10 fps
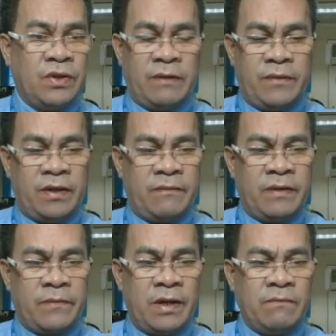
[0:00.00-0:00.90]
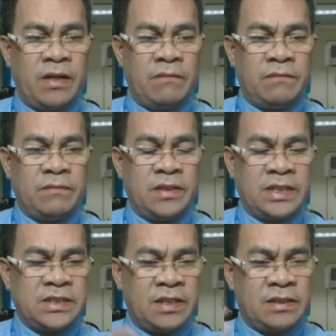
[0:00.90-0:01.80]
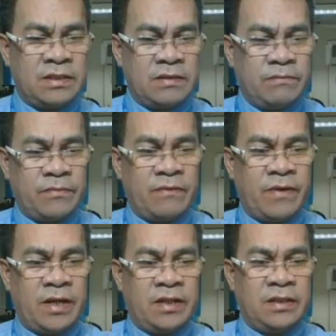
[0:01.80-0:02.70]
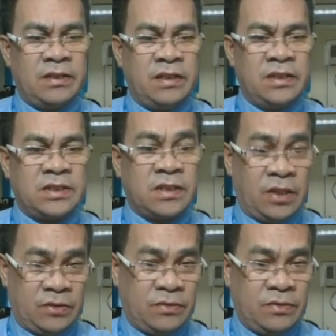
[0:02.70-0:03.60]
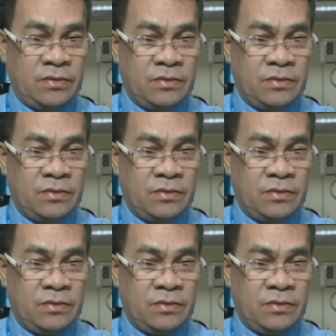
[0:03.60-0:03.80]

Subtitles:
if the problem does not provide this Q,